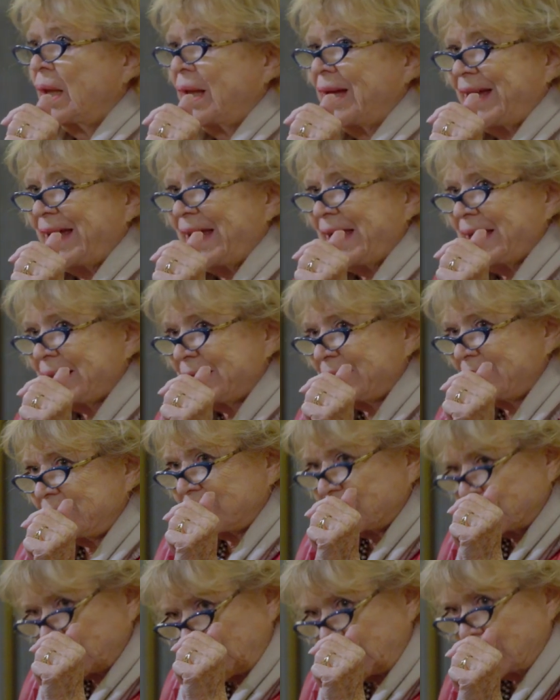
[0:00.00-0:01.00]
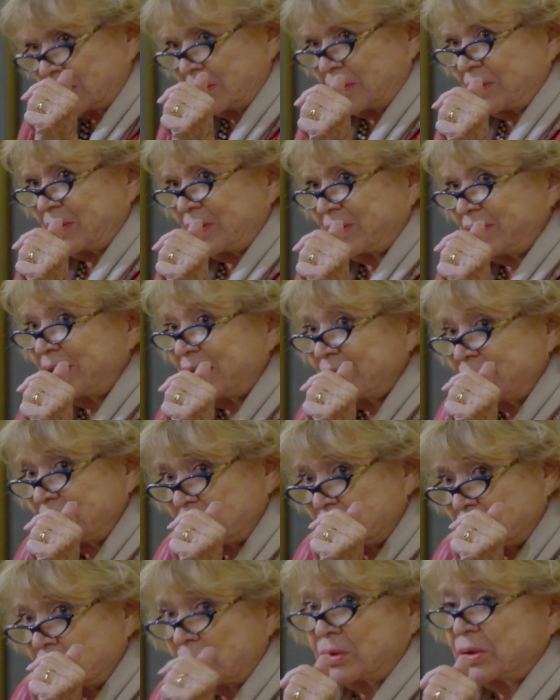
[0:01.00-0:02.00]

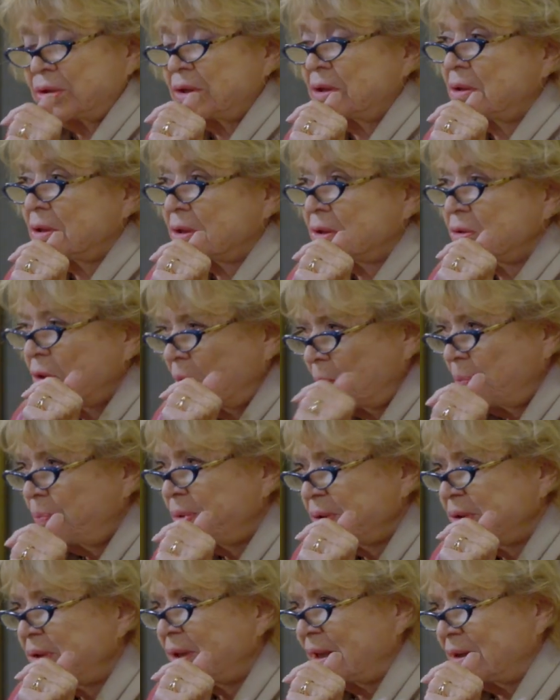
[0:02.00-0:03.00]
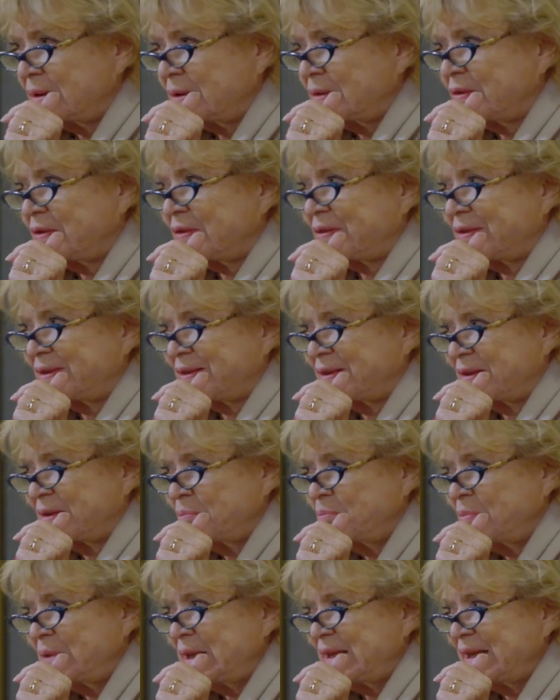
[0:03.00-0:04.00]
extraterritorial competence,
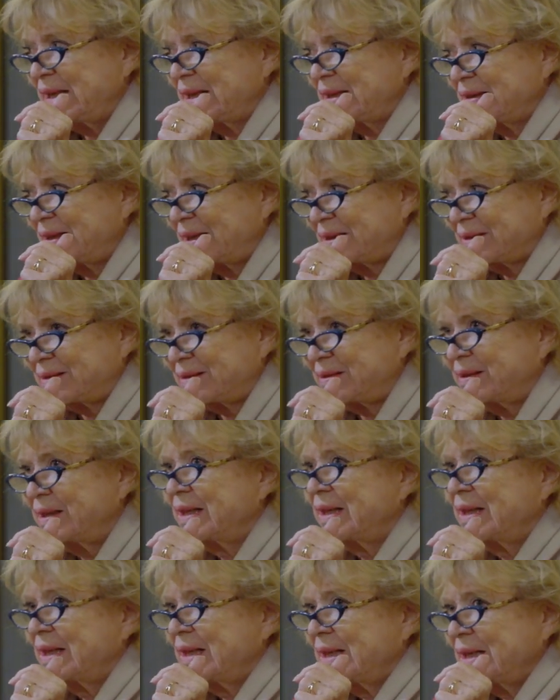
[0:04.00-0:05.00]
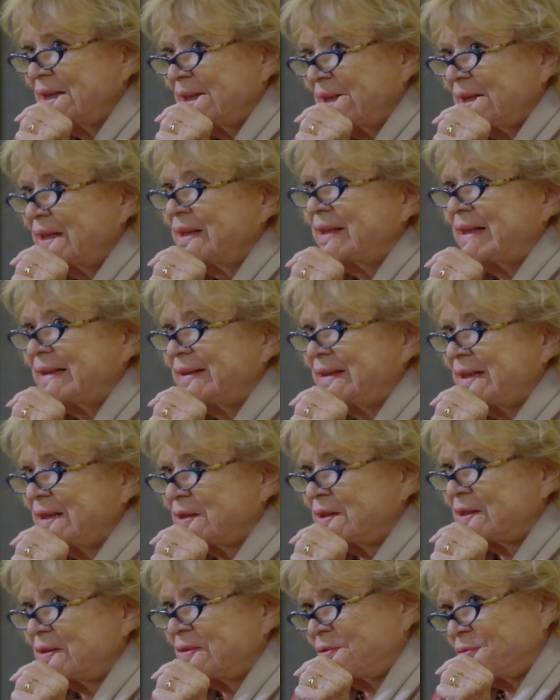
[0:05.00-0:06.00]
meaning that it
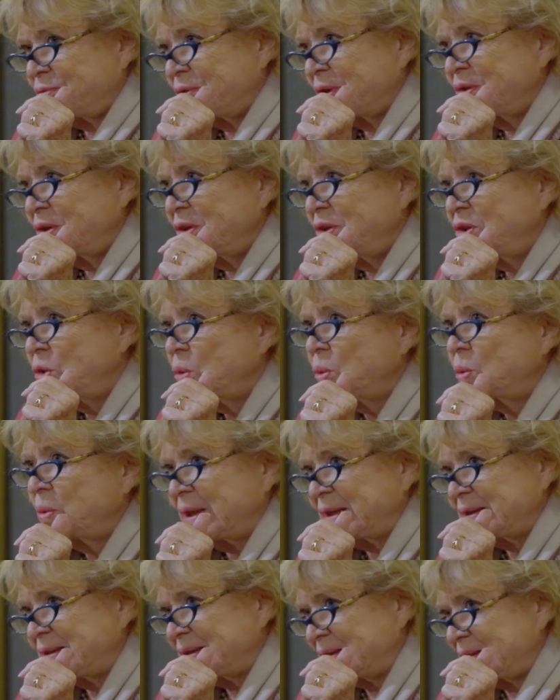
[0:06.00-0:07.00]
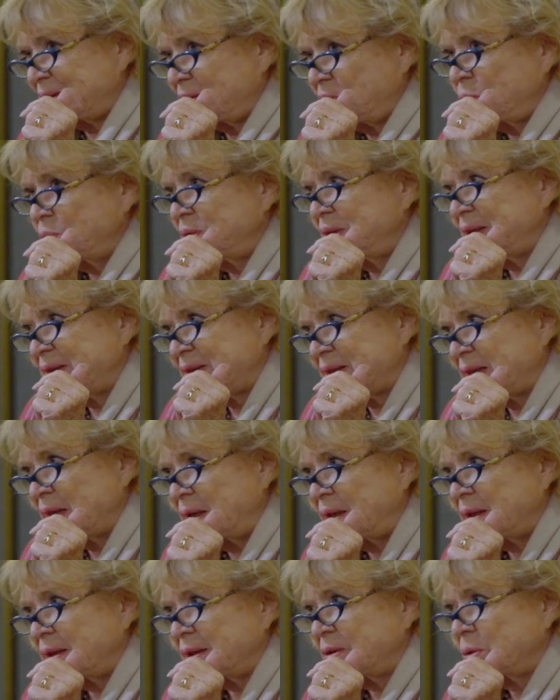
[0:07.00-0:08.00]
is for the US to
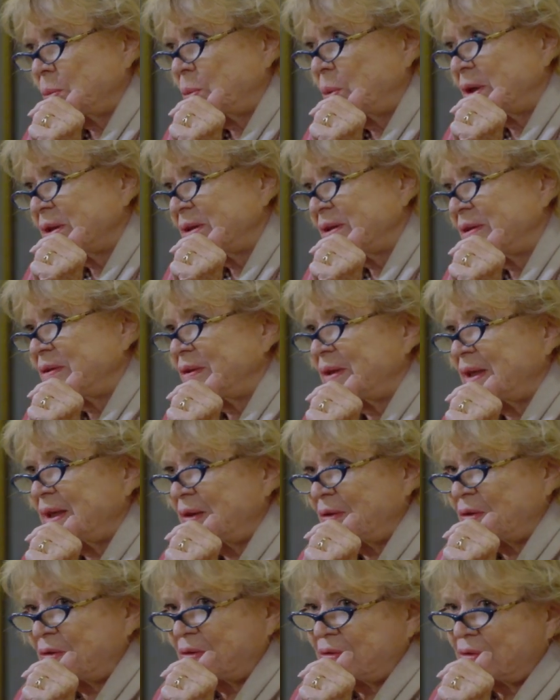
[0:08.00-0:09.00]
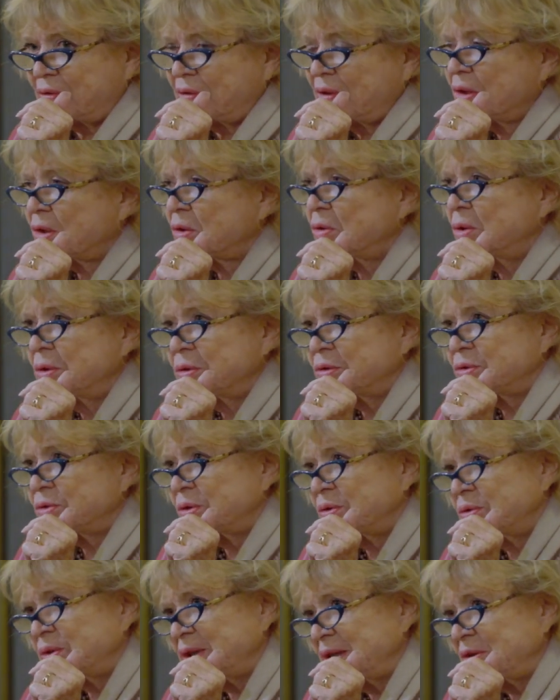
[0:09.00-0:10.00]
decide what is
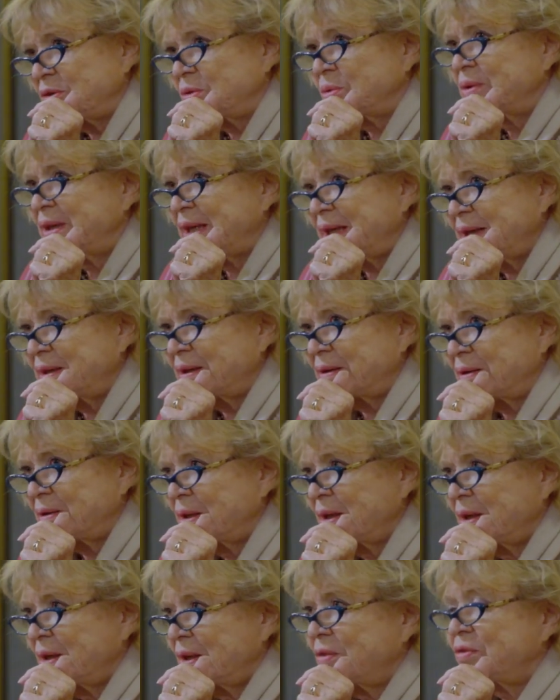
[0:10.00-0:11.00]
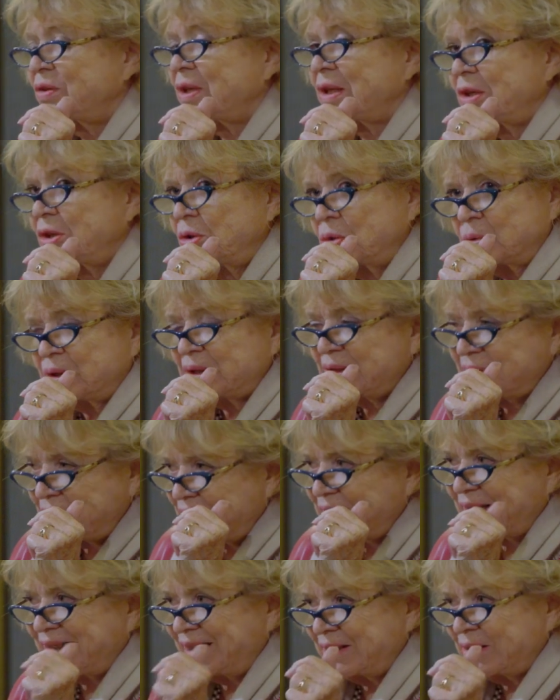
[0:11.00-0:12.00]
contrary to their security
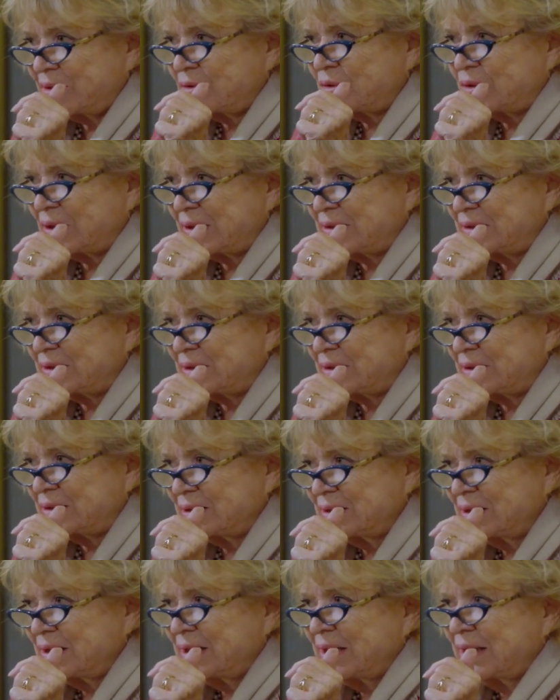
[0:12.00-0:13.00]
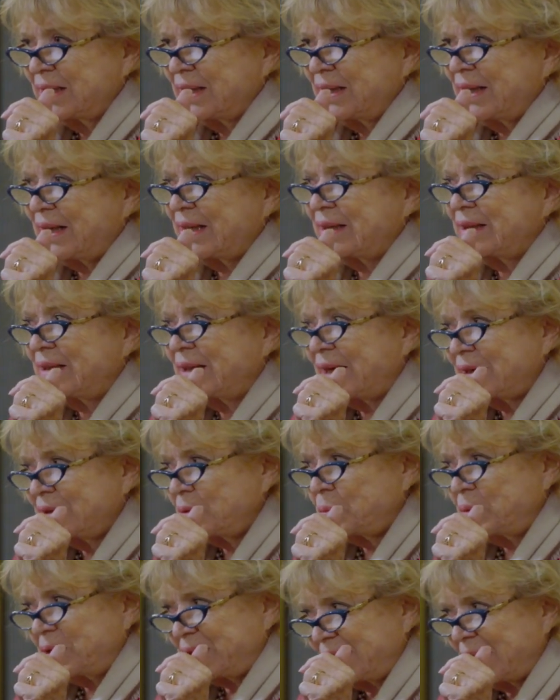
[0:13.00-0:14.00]
interest. And
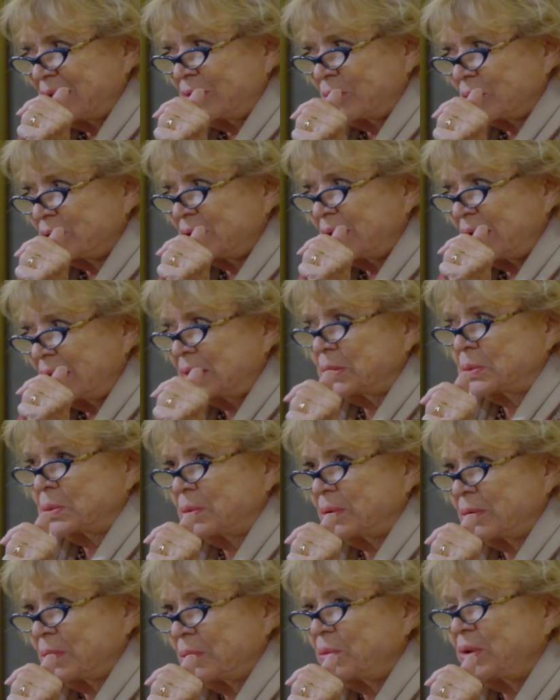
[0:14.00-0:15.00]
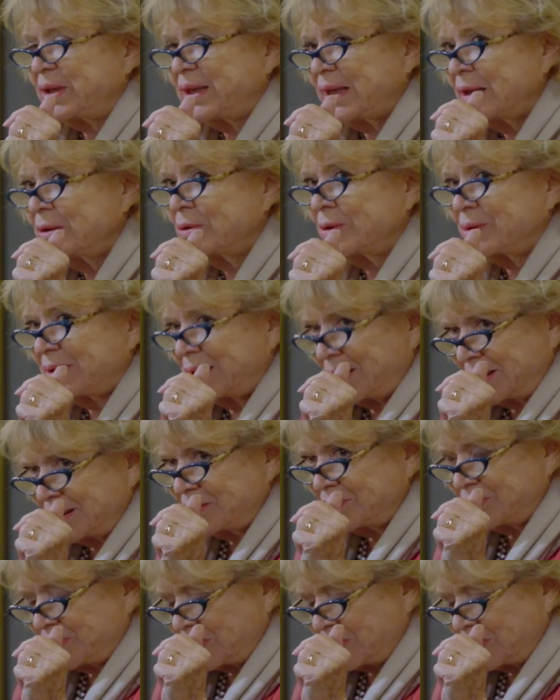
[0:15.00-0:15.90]
that we cannot have. We cannot have